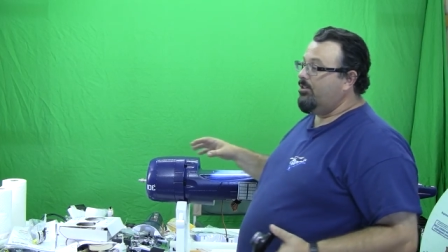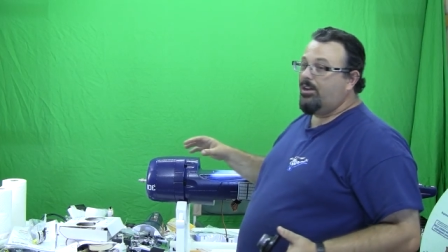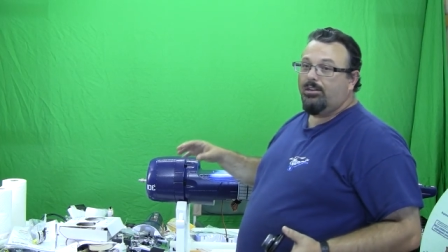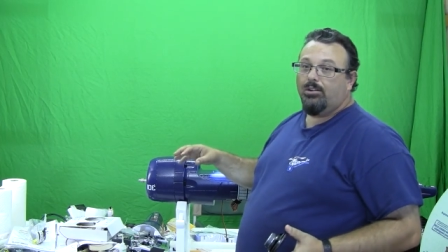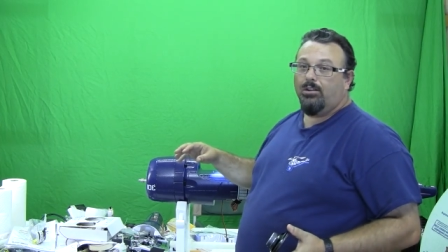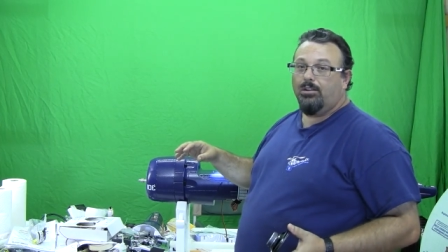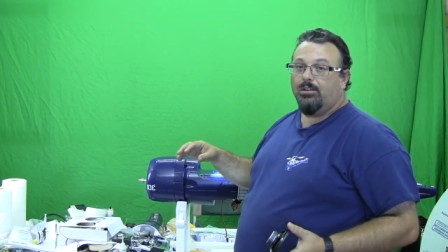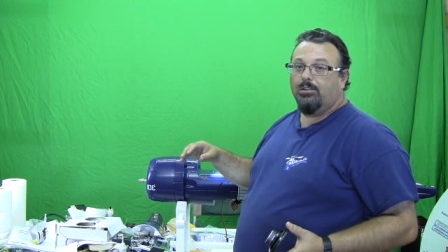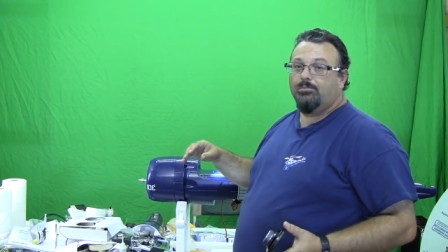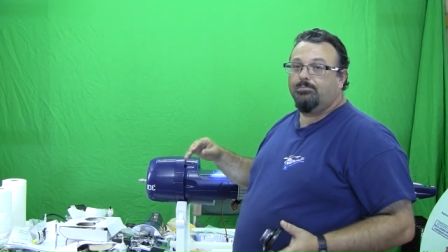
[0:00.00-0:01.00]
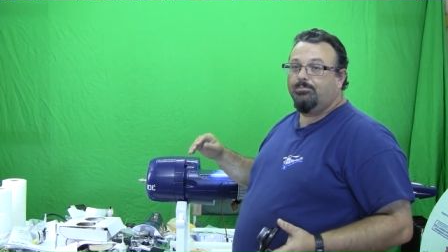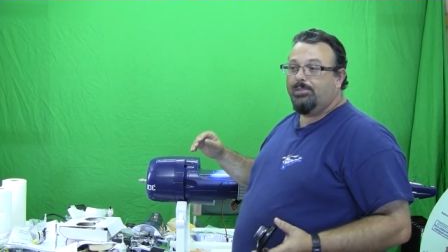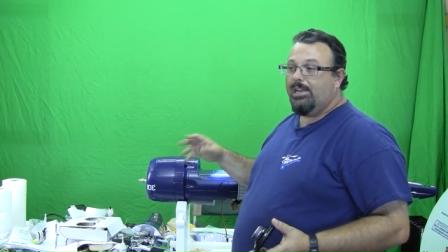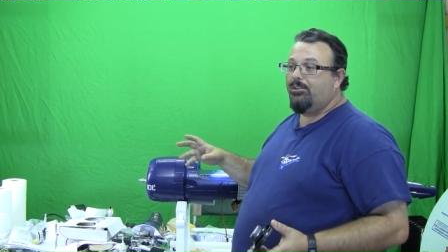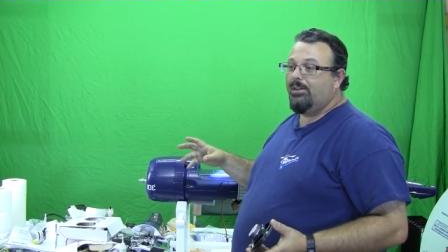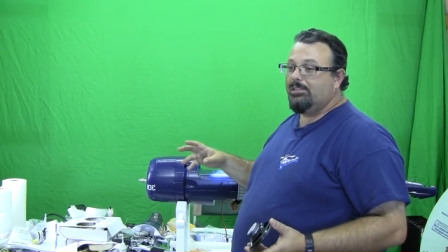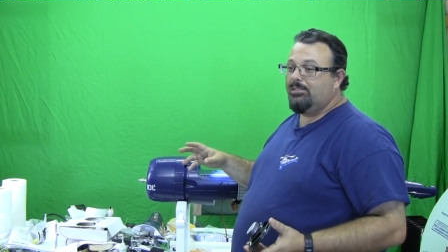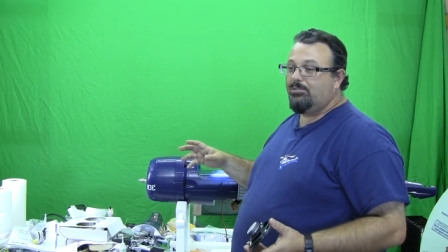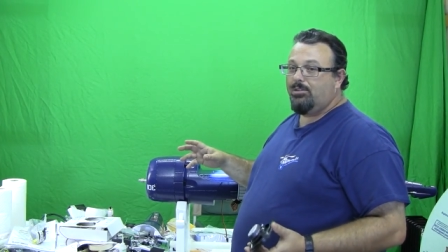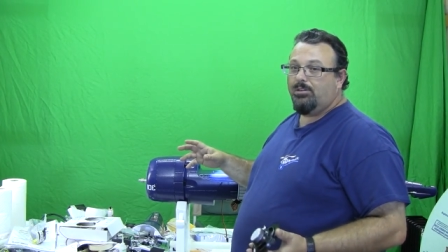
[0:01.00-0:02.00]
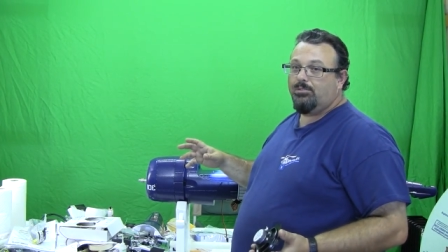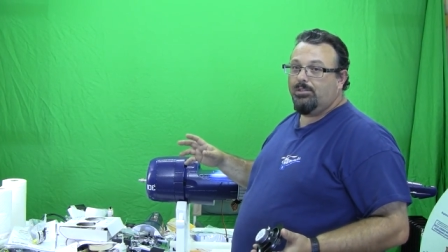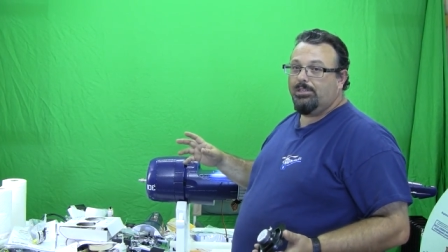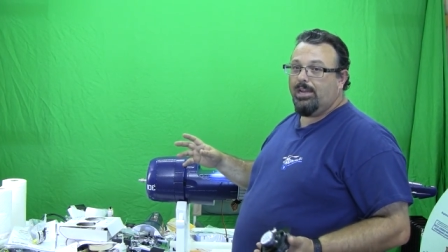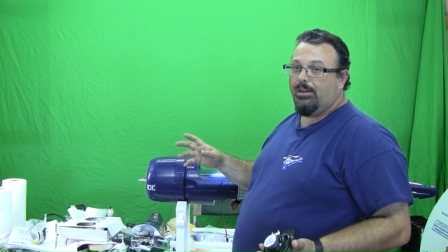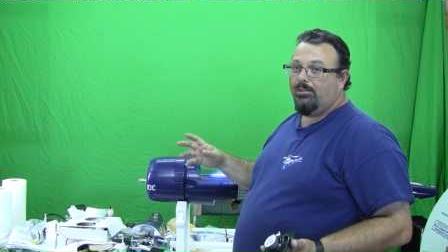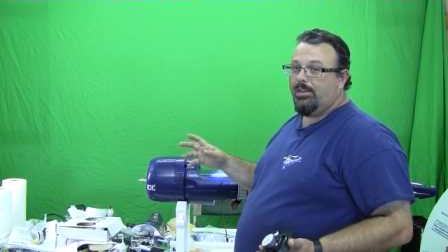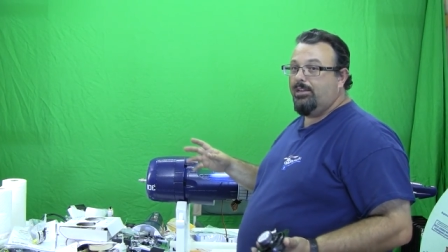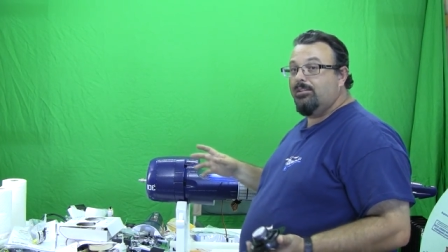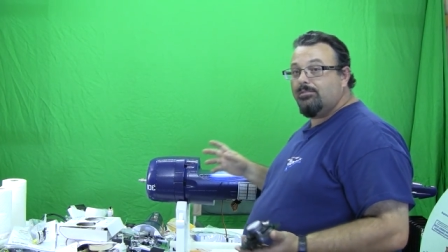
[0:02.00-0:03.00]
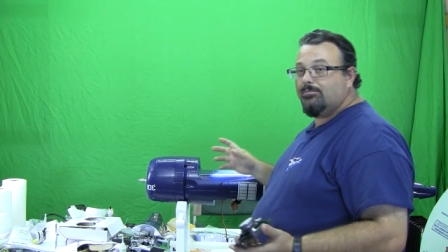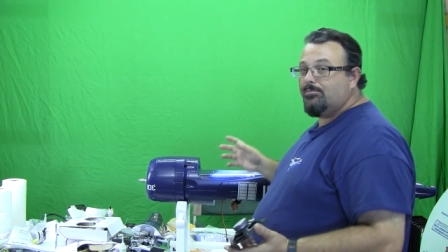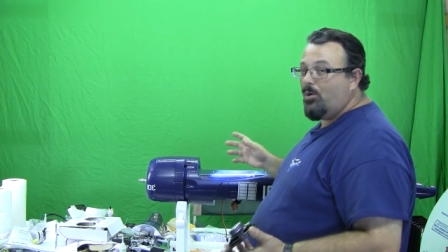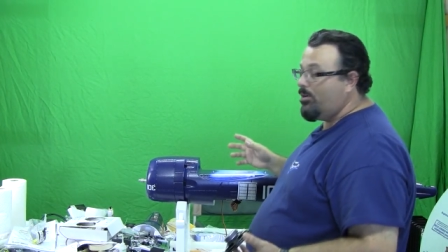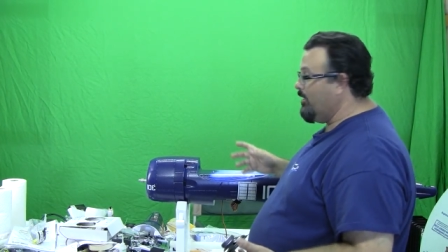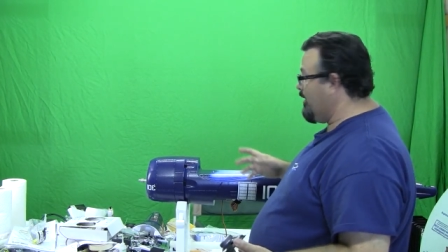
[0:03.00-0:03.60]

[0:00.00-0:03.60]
you're not going to decrease the structural integrity more